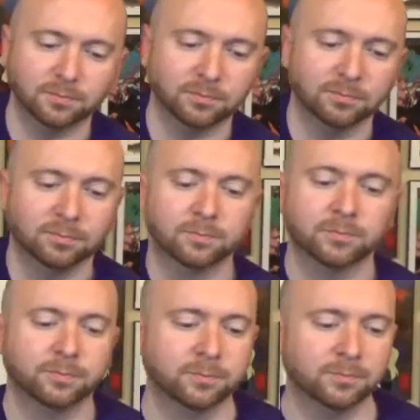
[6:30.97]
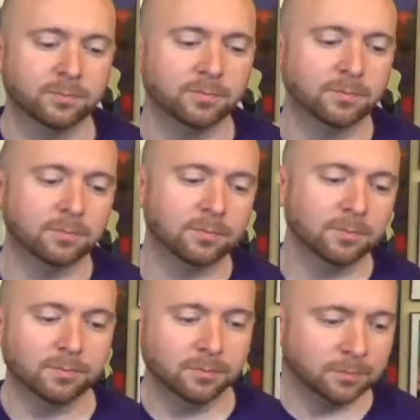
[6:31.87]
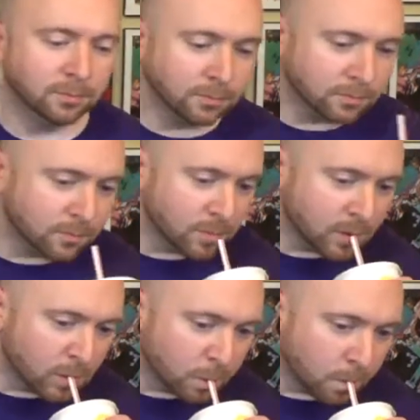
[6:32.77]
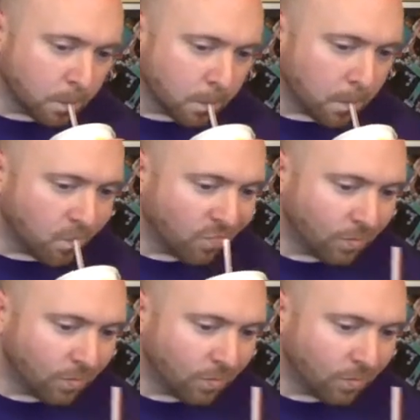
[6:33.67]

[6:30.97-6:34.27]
No words are spoken by the person on screen.